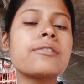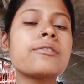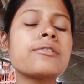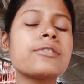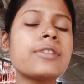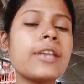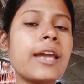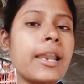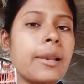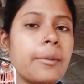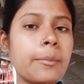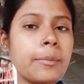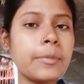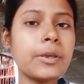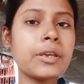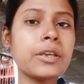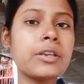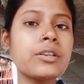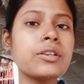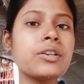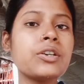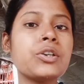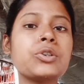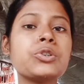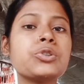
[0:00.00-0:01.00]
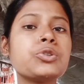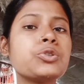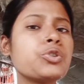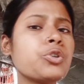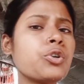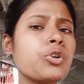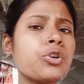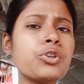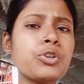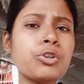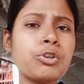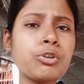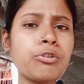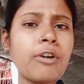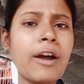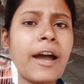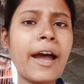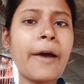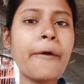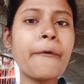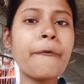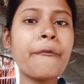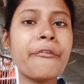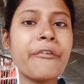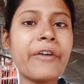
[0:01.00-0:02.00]
Tell me, don't you
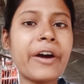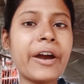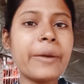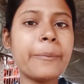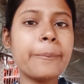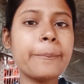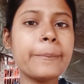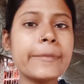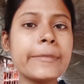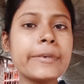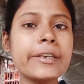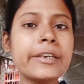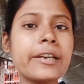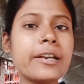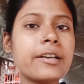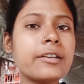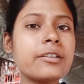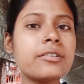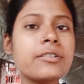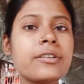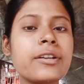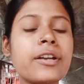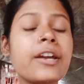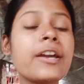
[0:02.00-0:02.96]
have 5 minutes?